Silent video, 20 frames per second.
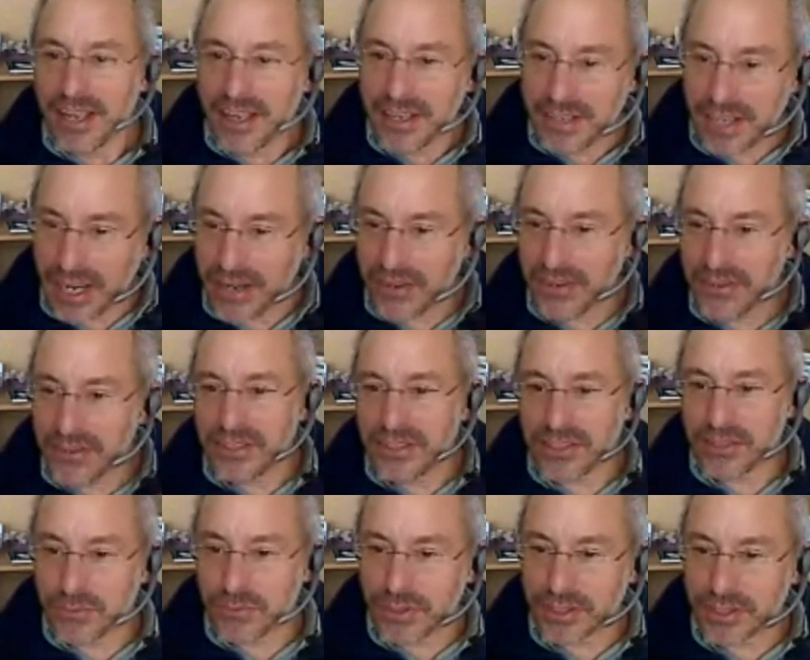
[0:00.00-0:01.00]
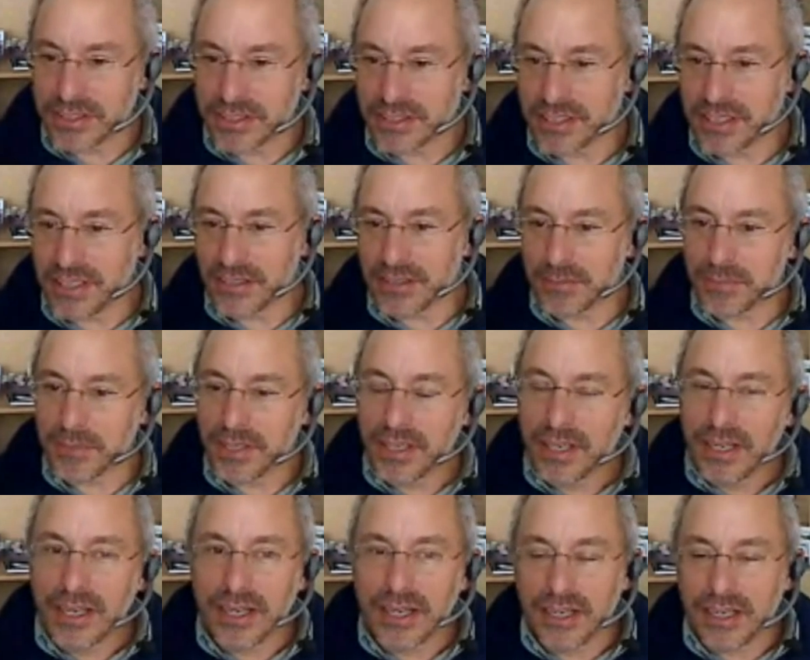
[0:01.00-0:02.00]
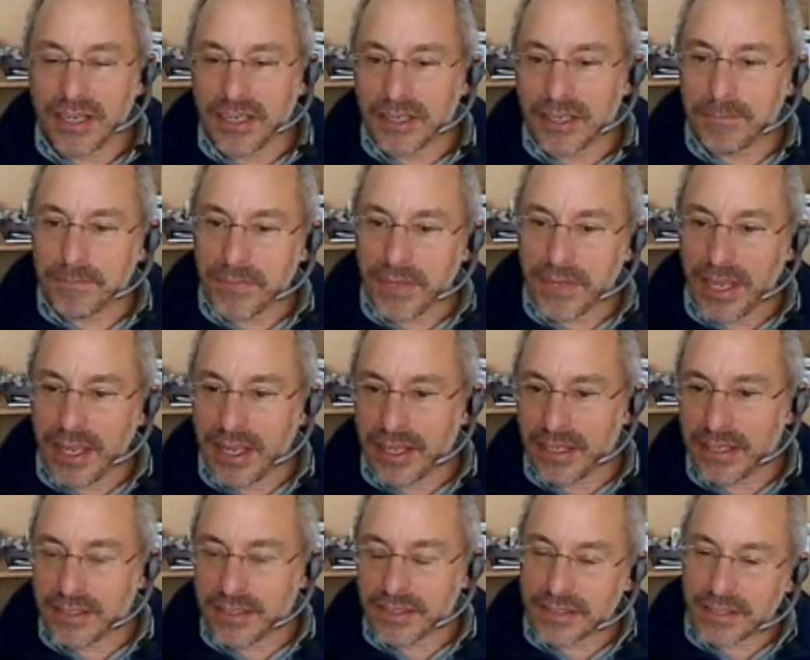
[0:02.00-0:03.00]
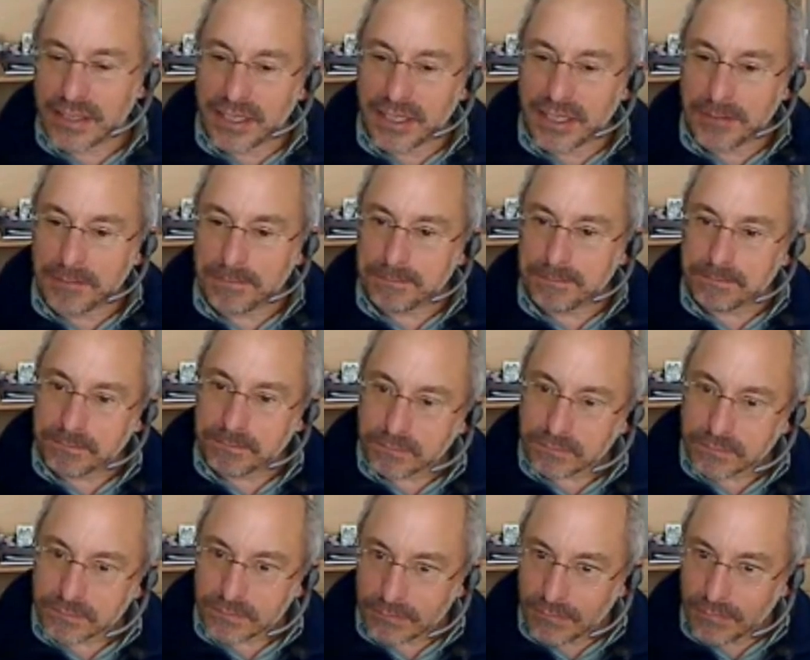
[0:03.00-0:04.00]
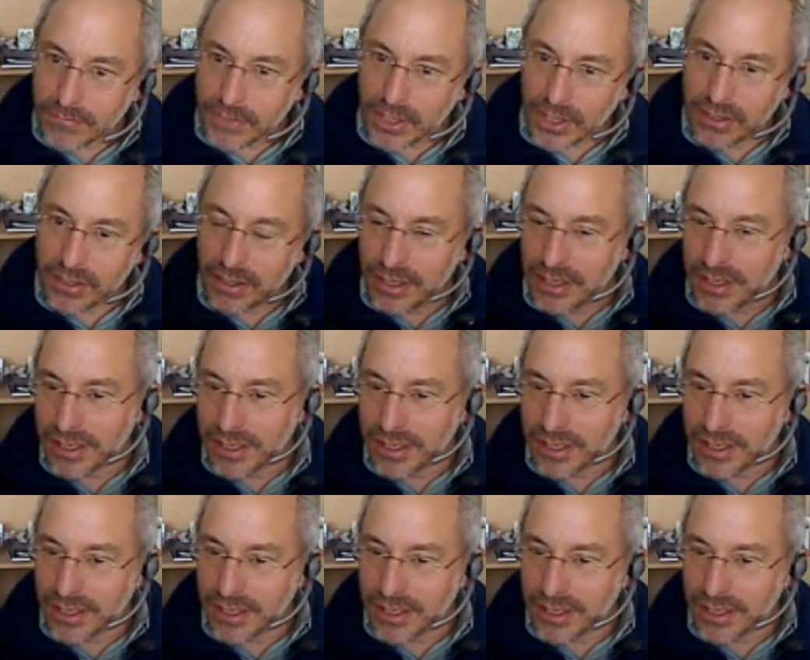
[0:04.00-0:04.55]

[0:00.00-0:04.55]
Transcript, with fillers: Now you can really see them, um, and um, uh,